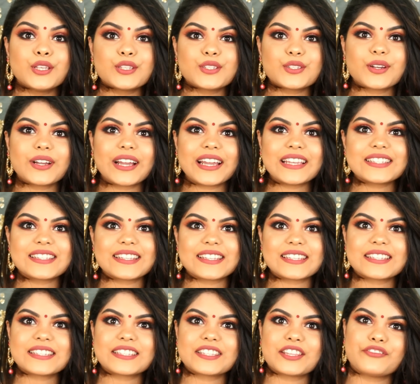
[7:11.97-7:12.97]
So guys,
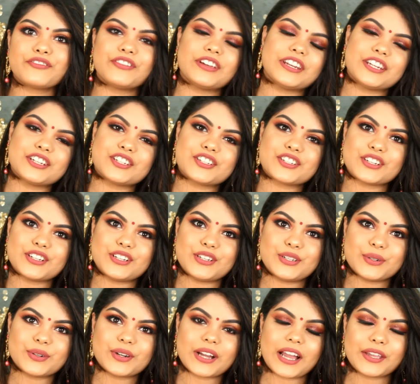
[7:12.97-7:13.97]
this is the finished
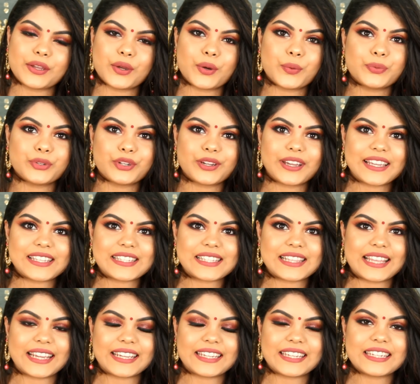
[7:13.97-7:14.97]
look. I hope you guys
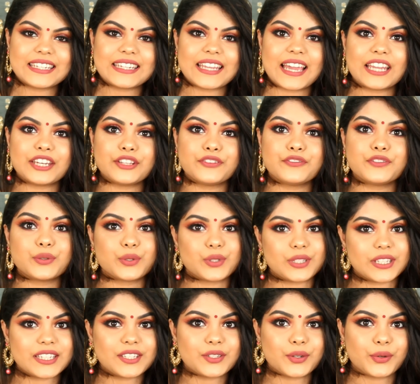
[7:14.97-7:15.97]
like it, and if you
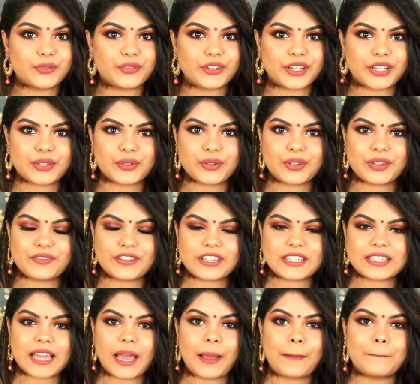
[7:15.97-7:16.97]
did, don't forget to give
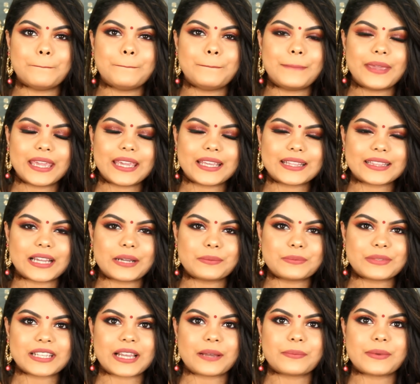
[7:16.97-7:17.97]
it a big
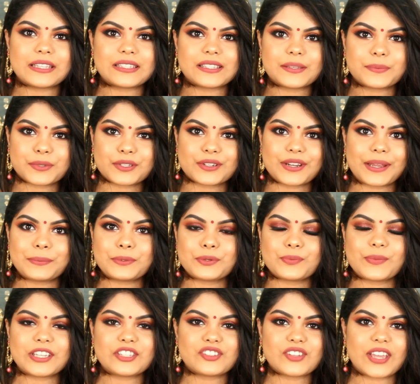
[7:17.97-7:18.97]
thumbs up and subscribe
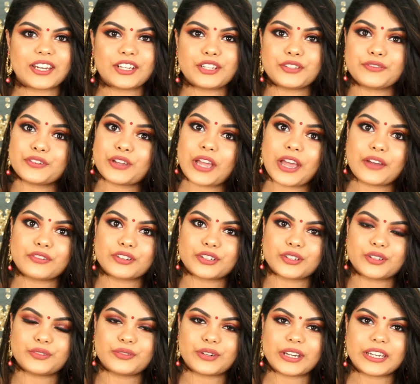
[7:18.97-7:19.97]
to my channel if you haven't
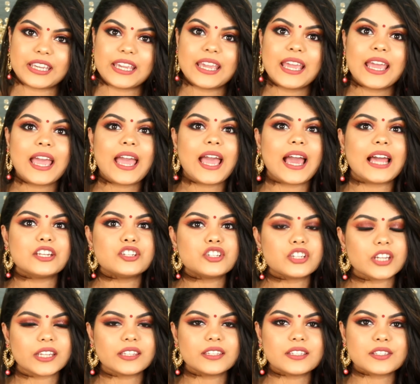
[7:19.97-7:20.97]
already, and
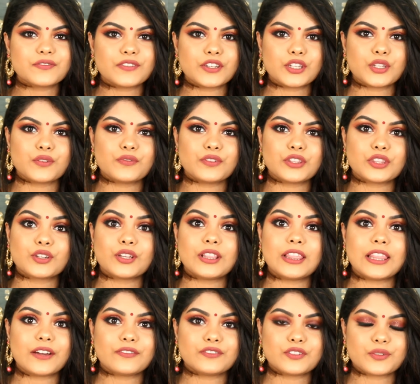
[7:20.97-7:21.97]
share this video with your
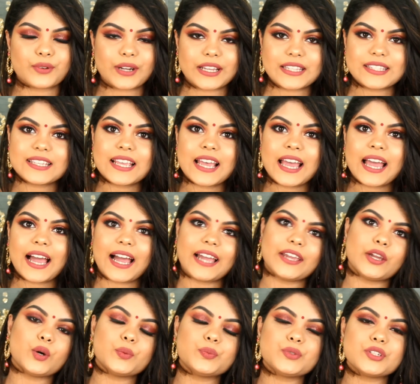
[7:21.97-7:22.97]
loved ones. I
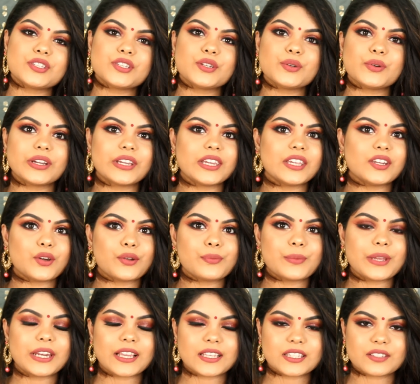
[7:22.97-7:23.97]
hope to see you again on
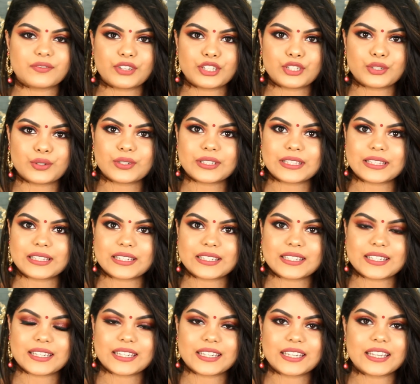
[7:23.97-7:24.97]
my next video. Till then,
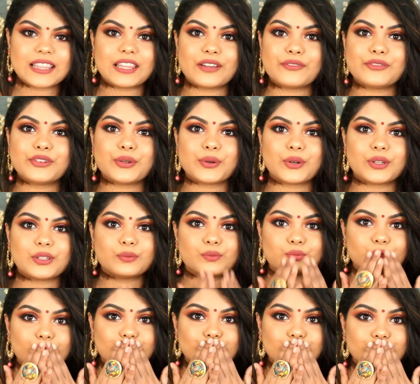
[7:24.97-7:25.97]
take care. Love you all.
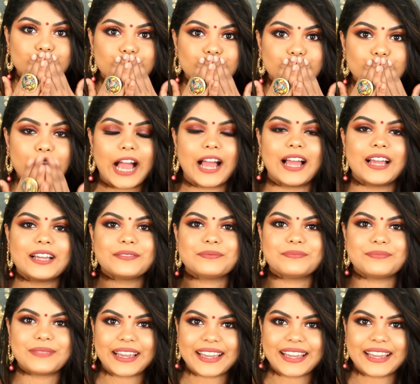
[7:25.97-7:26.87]
Bye